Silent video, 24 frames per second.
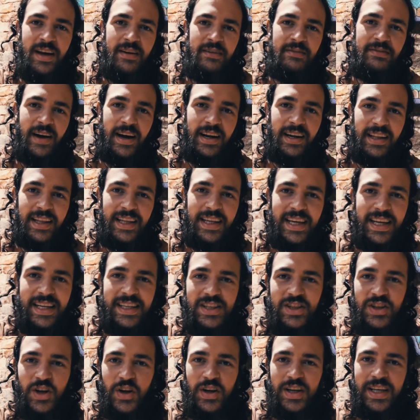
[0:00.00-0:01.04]
Finally, gonna
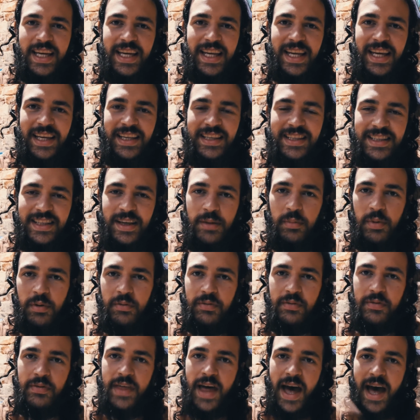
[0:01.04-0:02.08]
start getting some
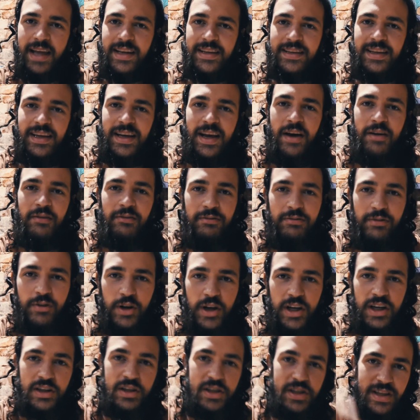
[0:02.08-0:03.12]
of that
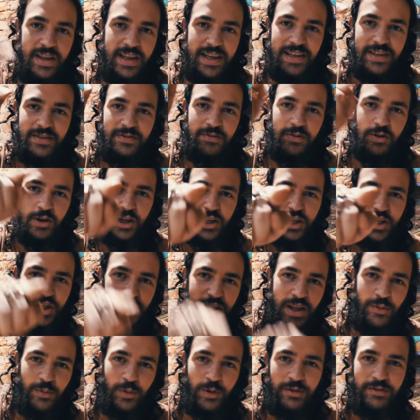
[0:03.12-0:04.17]
footage, this footage
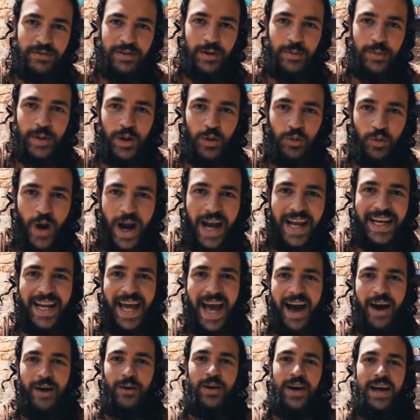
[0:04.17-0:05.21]
that we're filming right
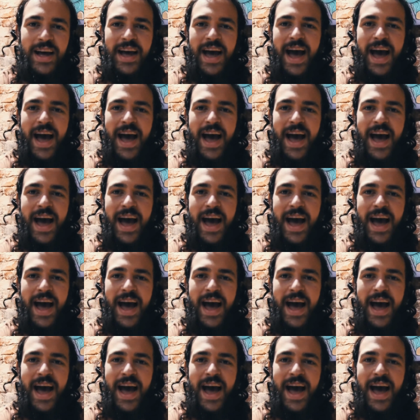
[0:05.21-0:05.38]
now,